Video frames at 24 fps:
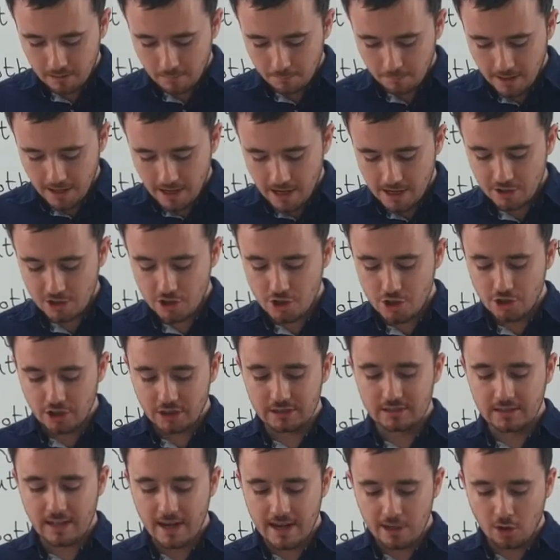Penh you can
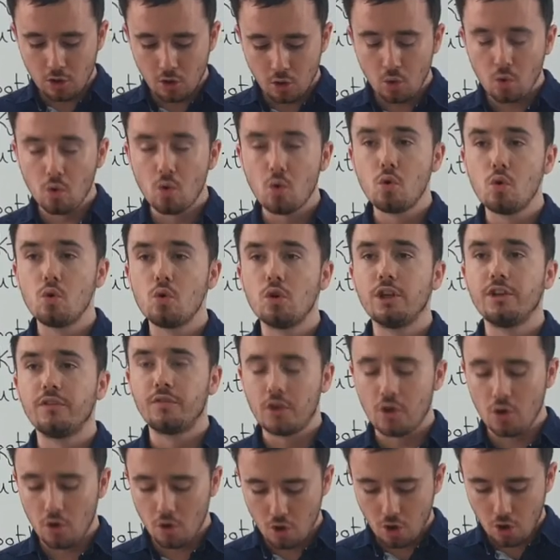take all of
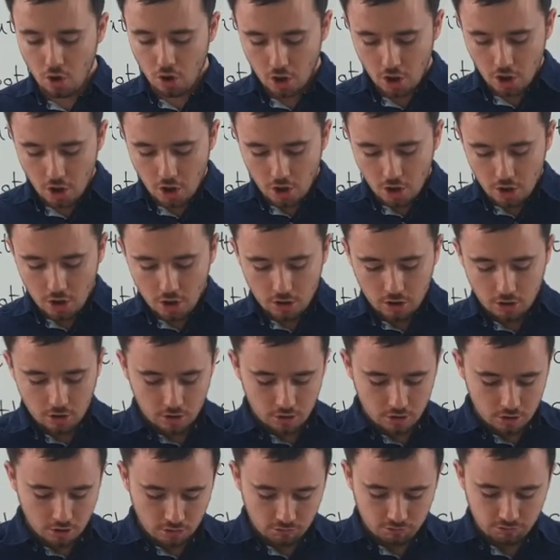your
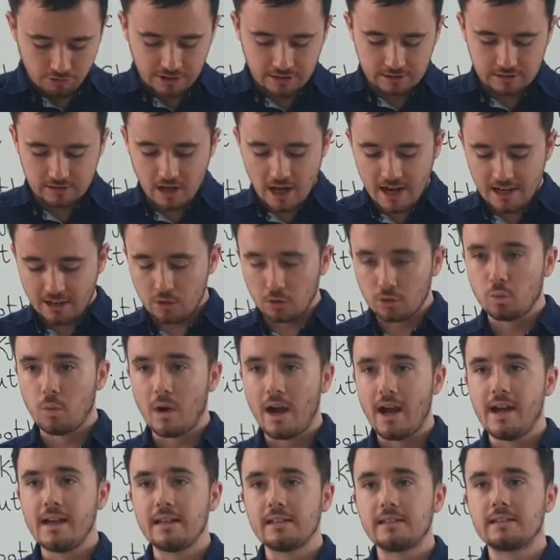recycled
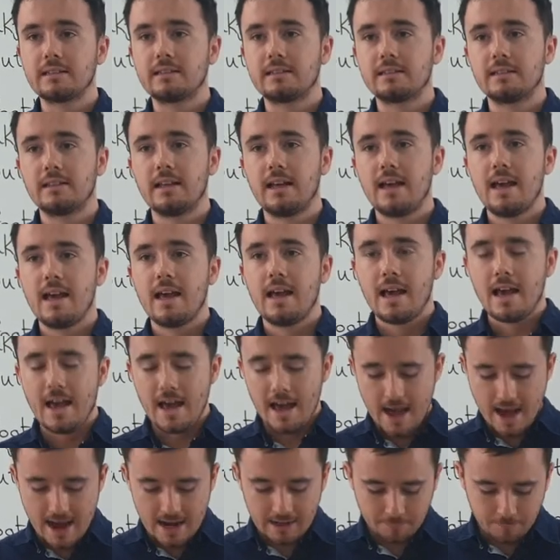waste
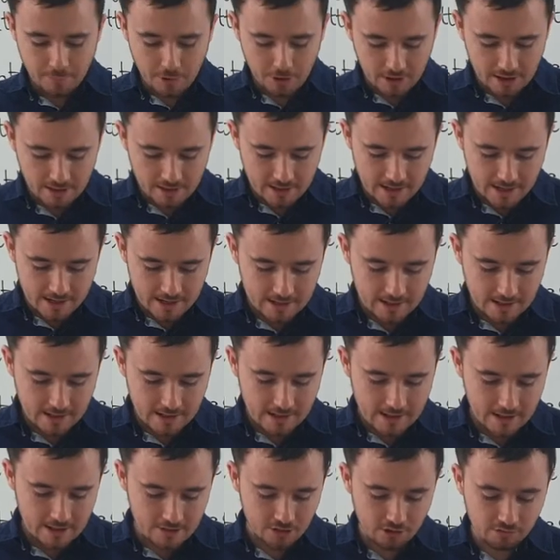and put it in
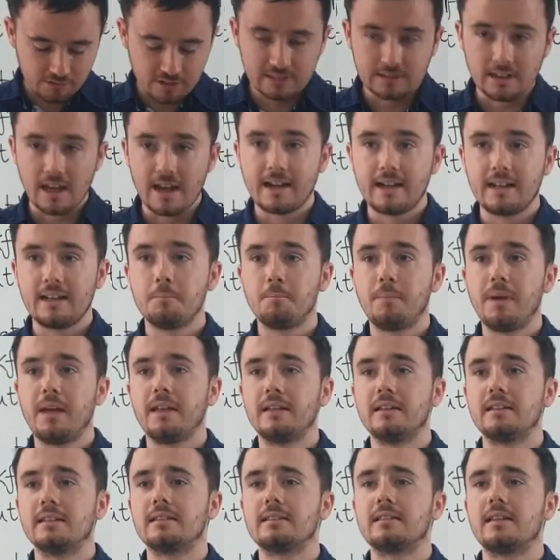the recycling
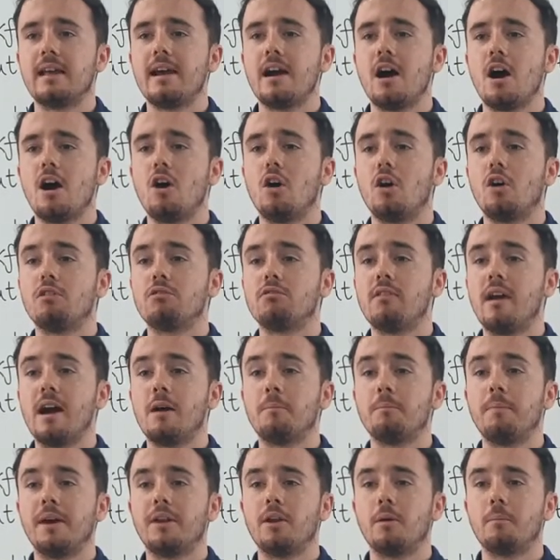bins. They are around
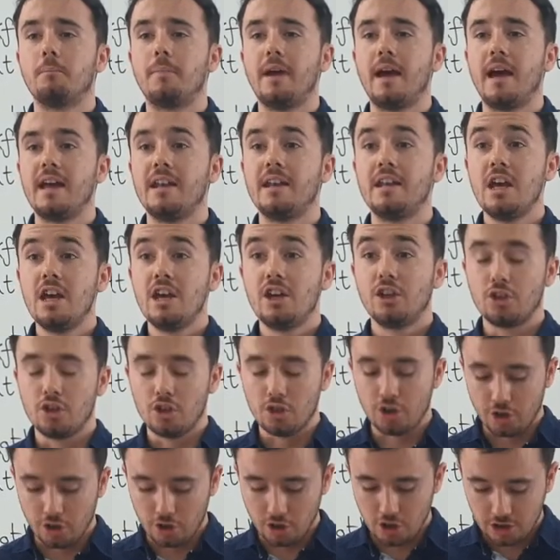Phnom Penh. You
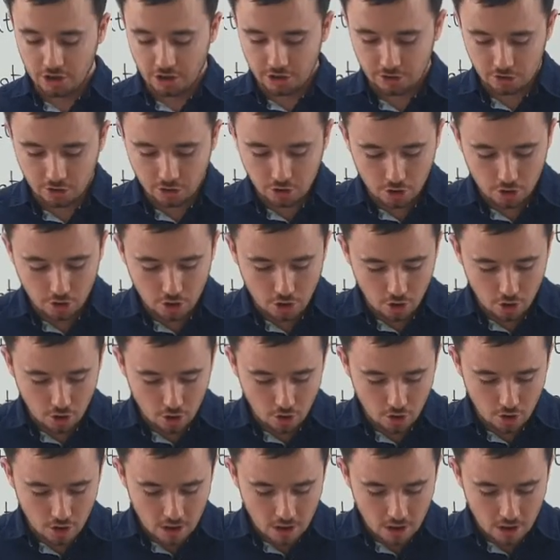can look at Google,